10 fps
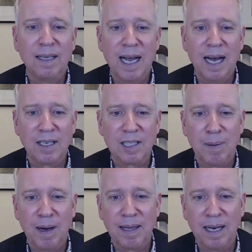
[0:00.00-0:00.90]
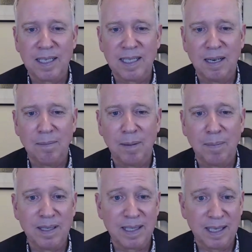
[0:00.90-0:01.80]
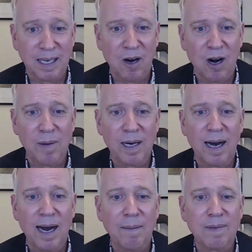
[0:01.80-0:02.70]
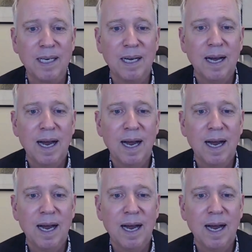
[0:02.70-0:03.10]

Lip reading: The ELISpot that is done by places like Armin Labs